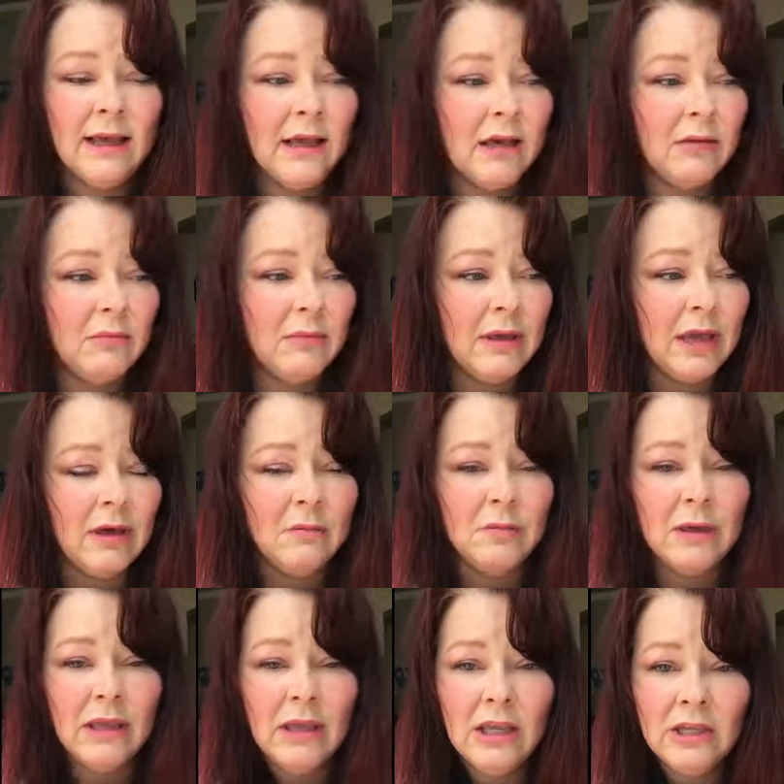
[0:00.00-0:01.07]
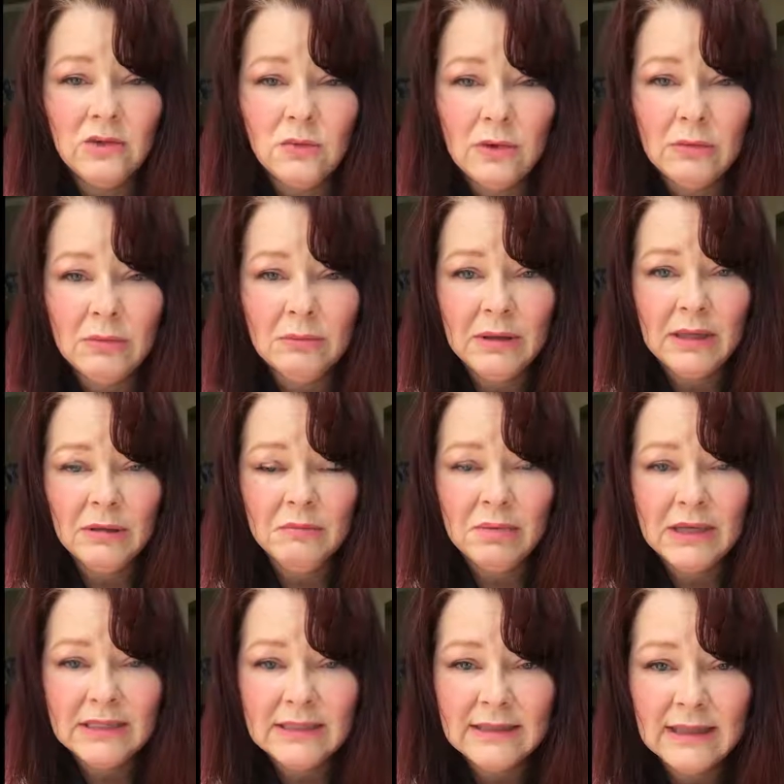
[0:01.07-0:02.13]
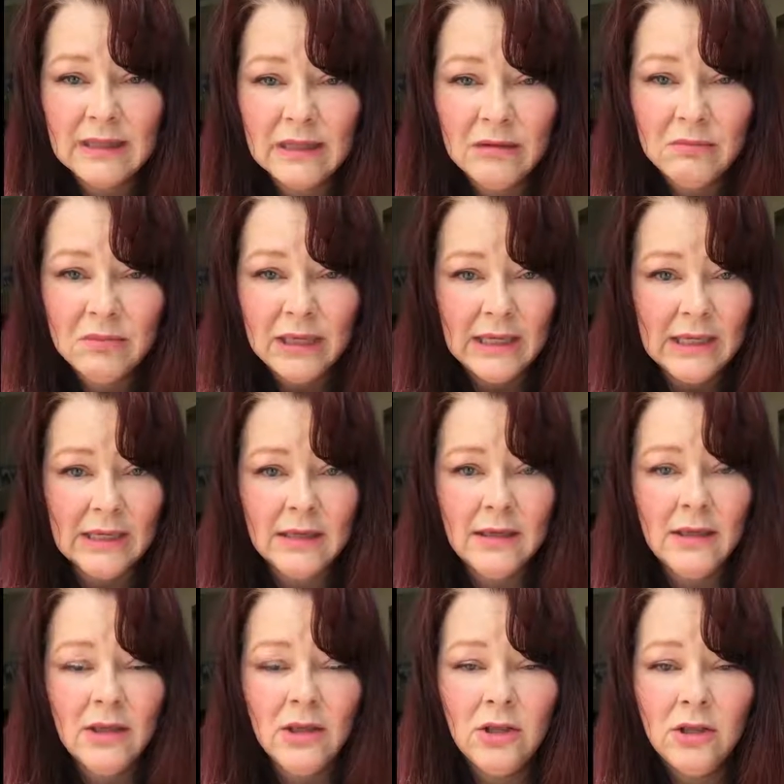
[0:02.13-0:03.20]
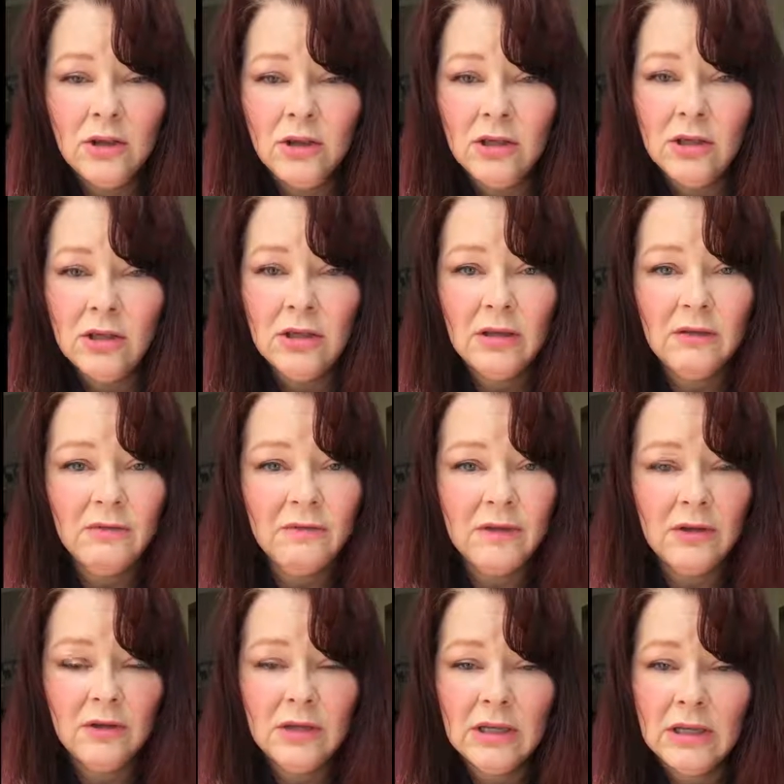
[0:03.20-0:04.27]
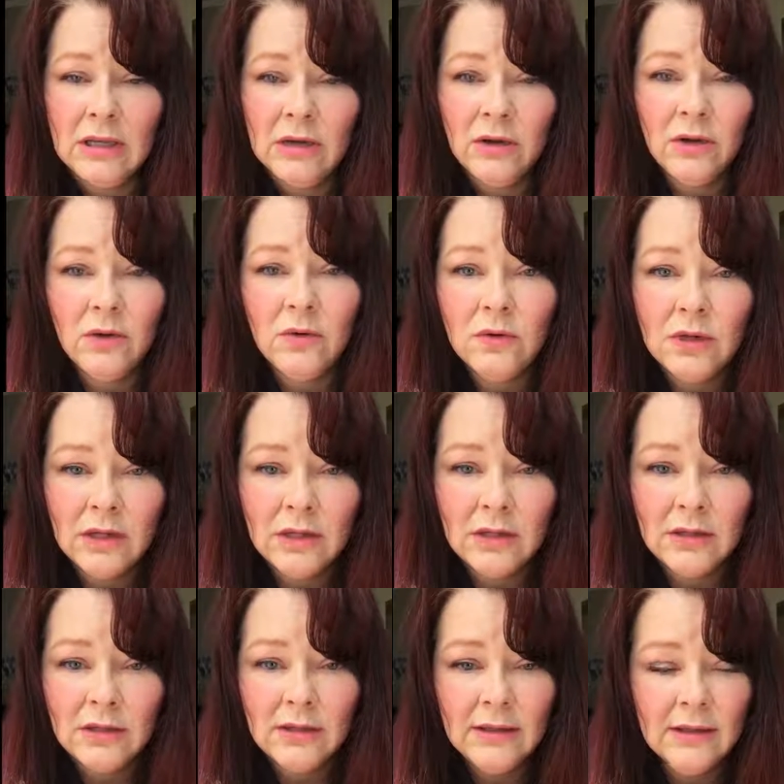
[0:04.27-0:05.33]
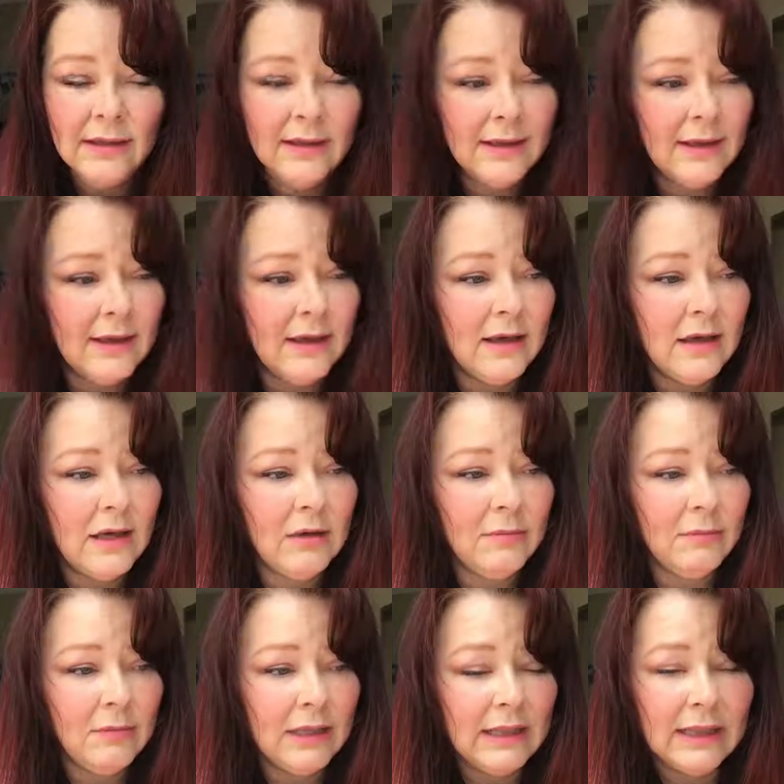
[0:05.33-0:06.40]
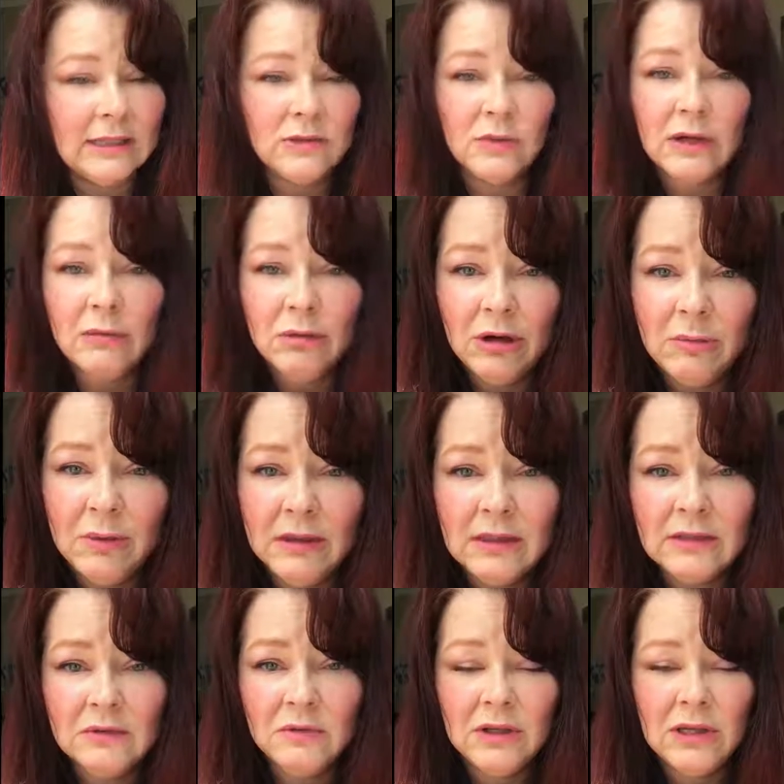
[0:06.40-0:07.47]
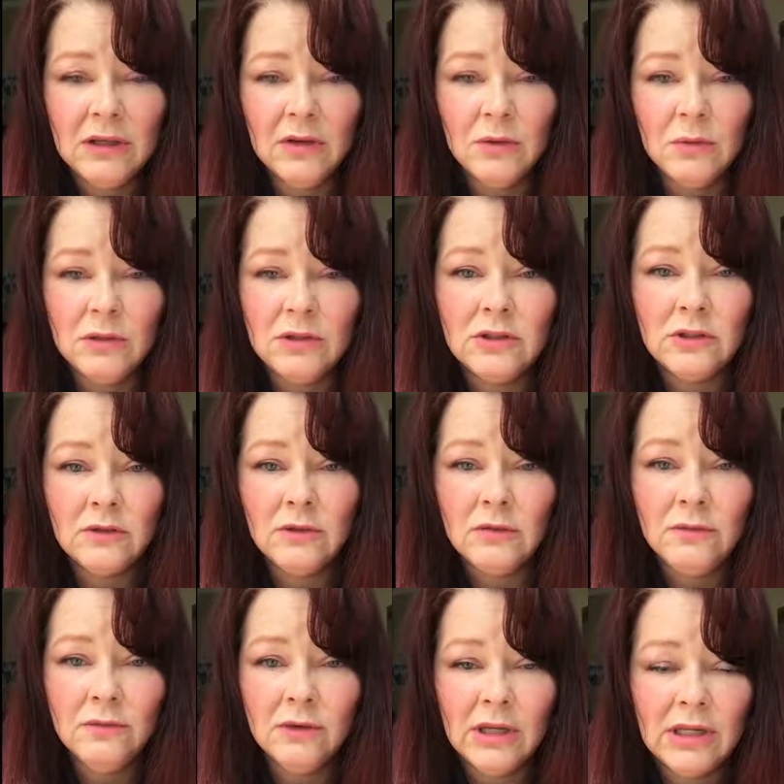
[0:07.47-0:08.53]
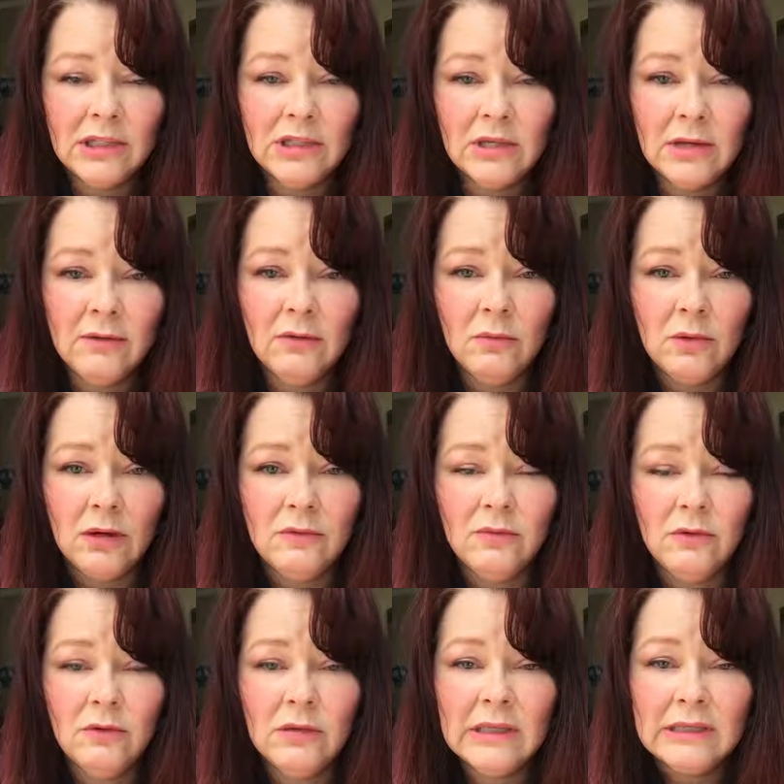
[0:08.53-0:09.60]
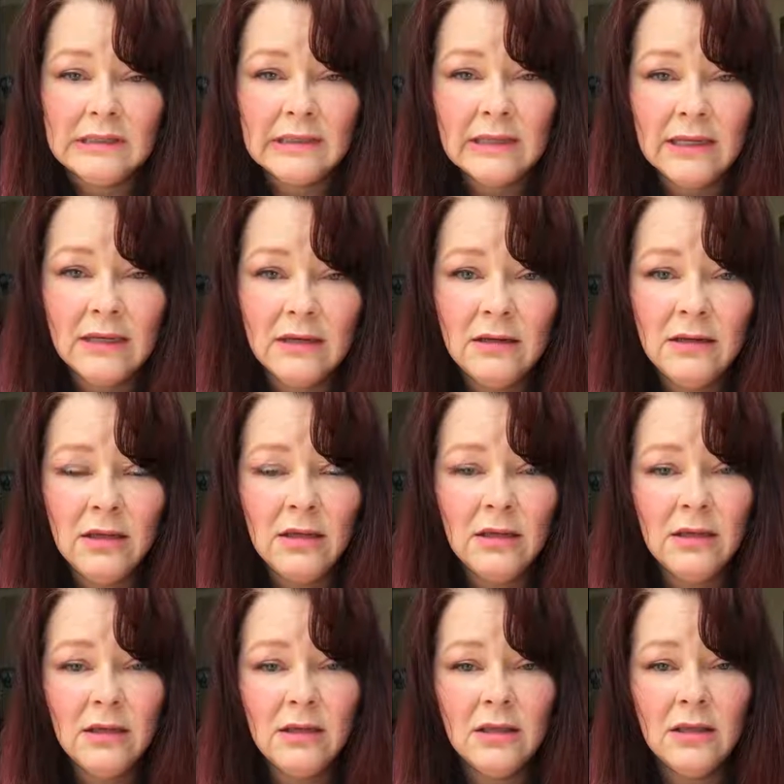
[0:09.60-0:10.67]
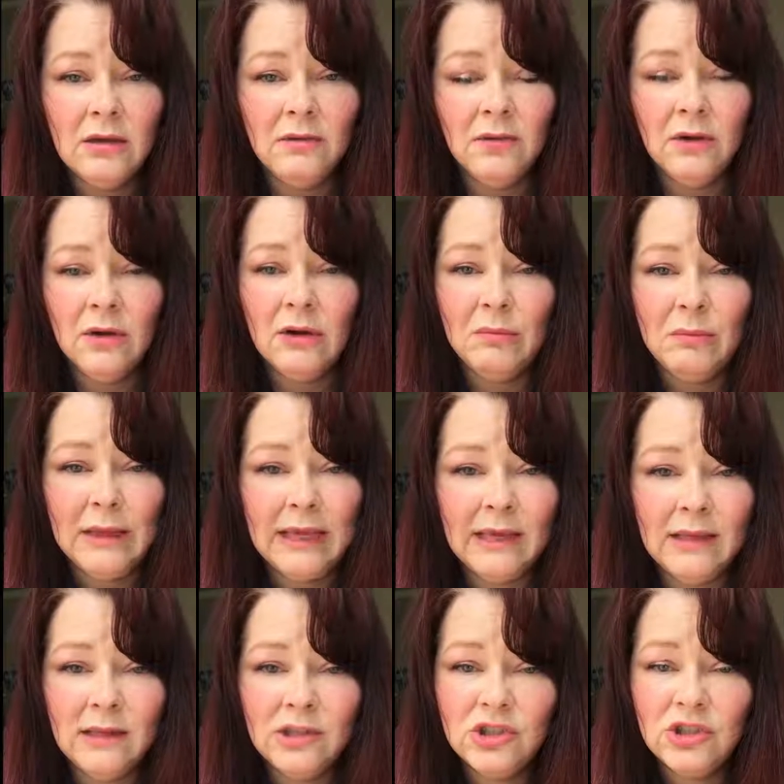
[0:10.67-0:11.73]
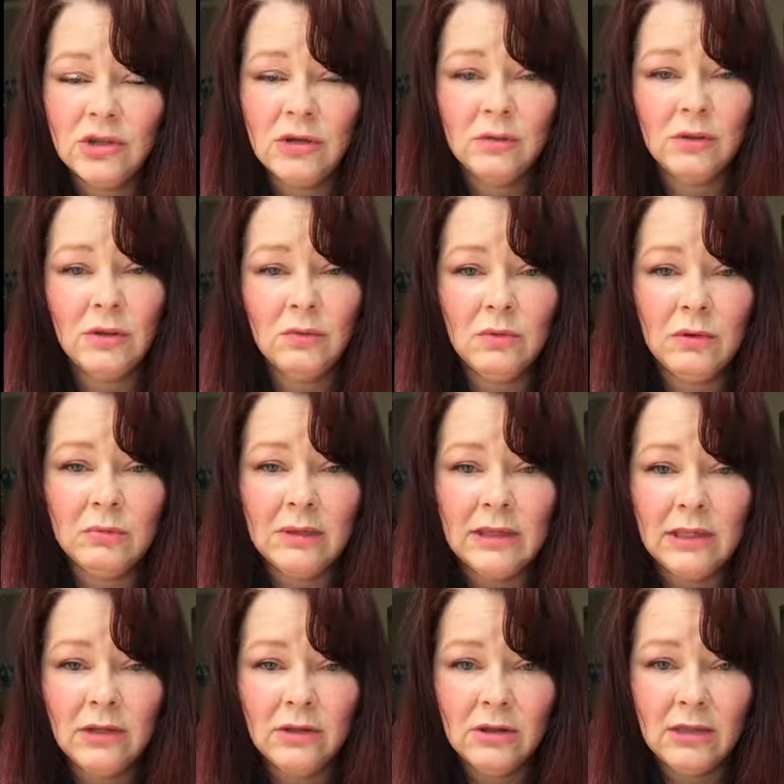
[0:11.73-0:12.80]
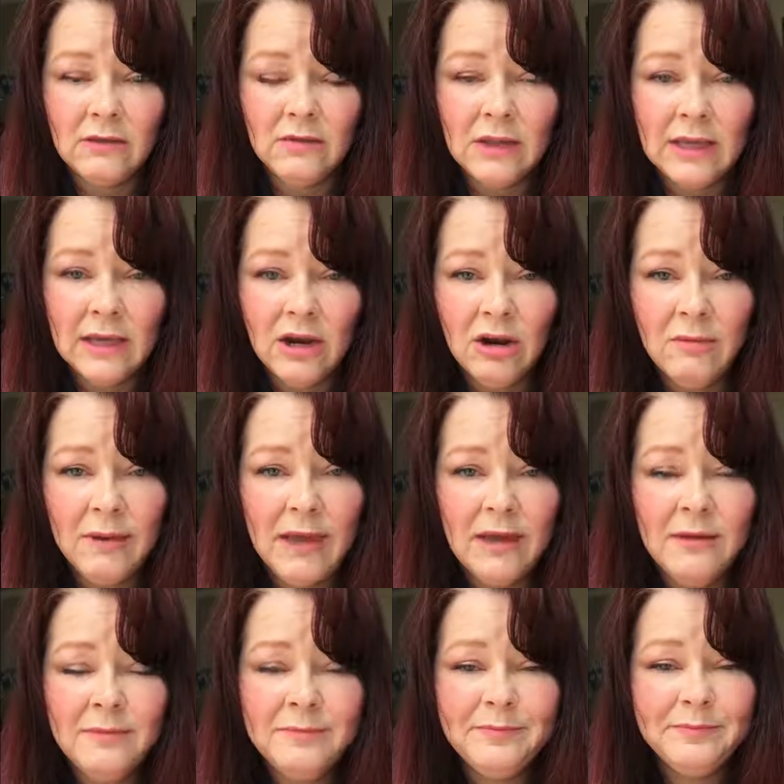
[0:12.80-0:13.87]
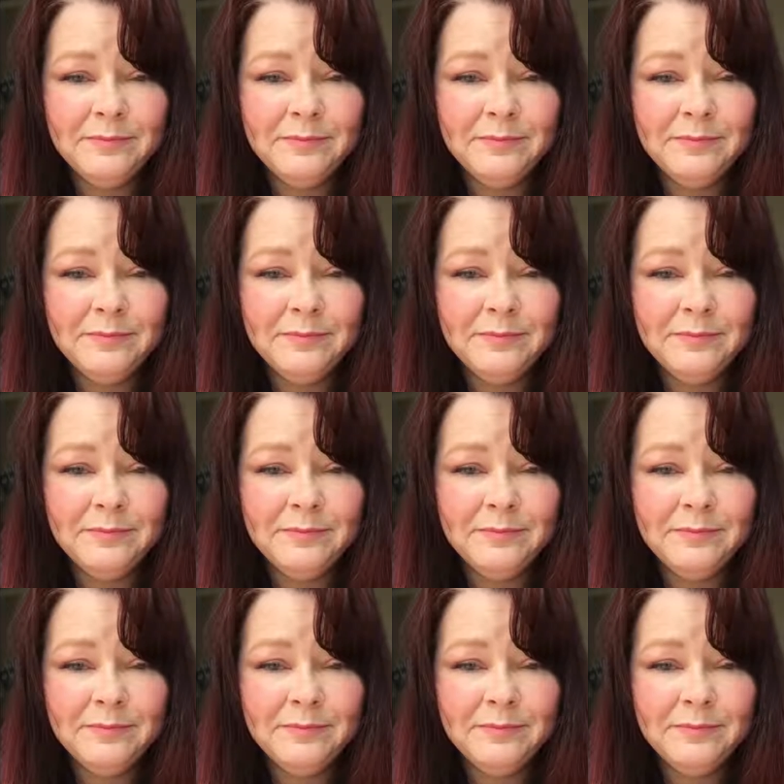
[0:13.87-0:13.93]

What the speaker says: help each woman be the best that they can be, look good, feel good, and know good. And that's what I'm hoping this video will do for each and every one of you listening. If you're a man, share it with the woman that you love and care about.